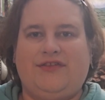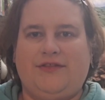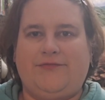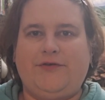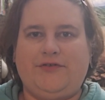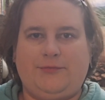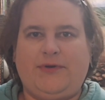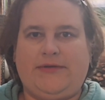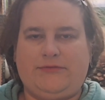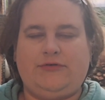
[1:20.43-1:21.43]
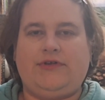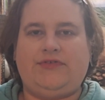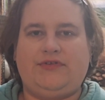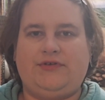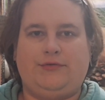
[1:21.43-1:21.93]
The first prompt
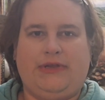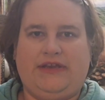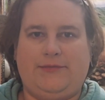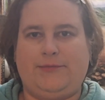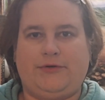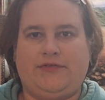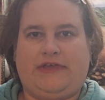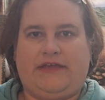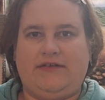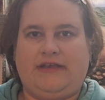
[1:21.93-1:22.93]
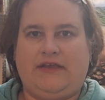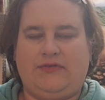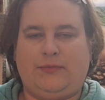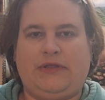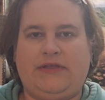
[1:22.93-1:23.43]
choice is to read a book that
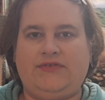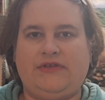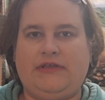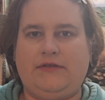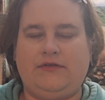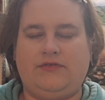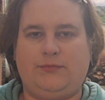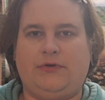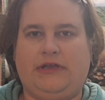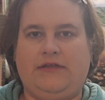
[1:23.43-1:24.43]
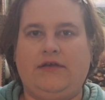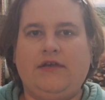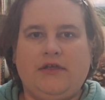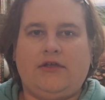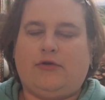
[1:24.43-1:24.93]
takes place in spring
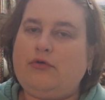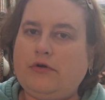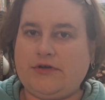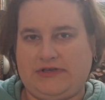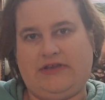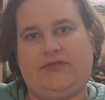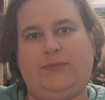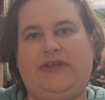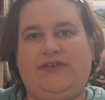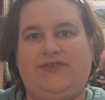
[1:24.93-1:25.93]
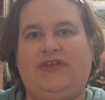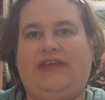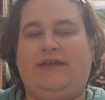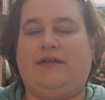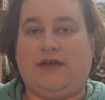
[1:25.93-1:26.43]
or takes place
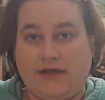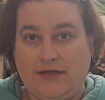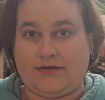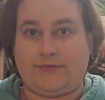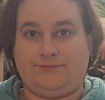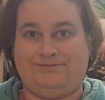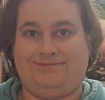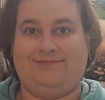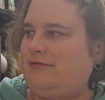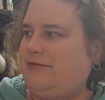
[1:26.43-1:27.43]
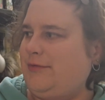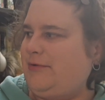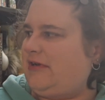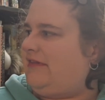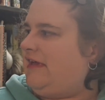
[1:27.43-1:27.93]
in autumn. One
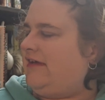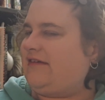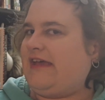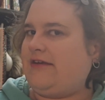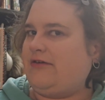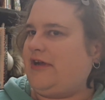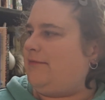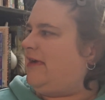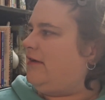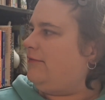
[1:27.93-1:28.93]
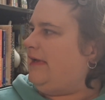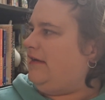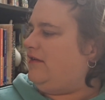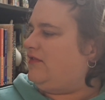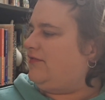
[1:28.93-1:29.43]
book in that category I might
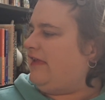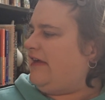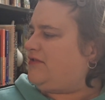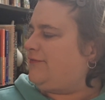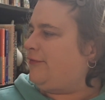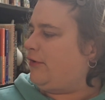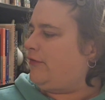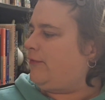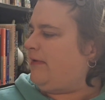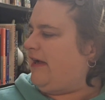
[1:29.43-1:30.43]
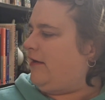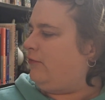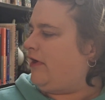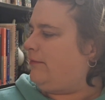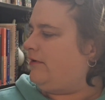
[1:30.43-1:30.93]
read is Flash Forward by
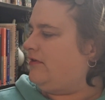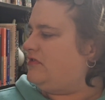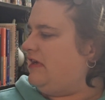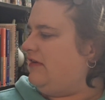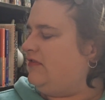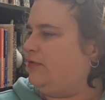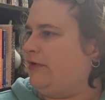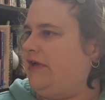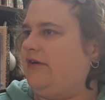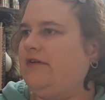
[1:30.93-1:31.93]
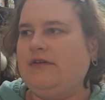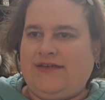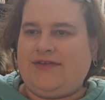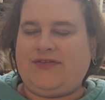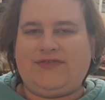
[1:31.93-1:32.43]
Robert J. Sawyer.
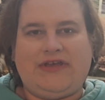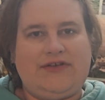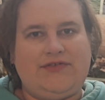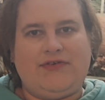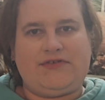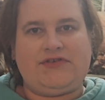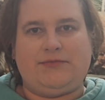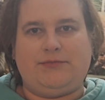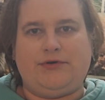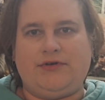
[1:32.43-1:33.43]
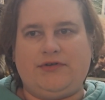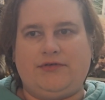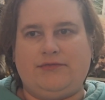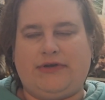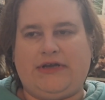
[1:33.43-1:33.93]
It's a science fiction book
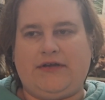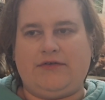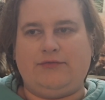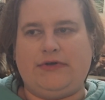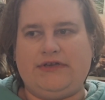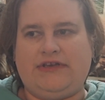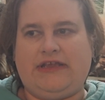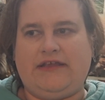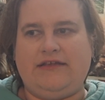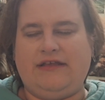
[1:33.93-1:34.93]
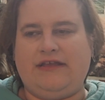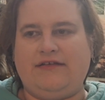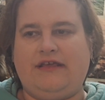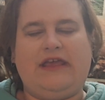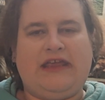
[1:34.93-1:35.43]
where on one day
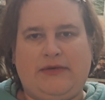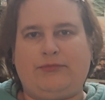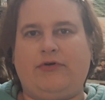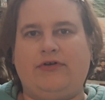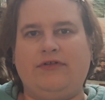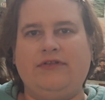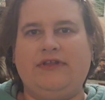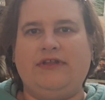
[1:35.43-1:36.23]
in April,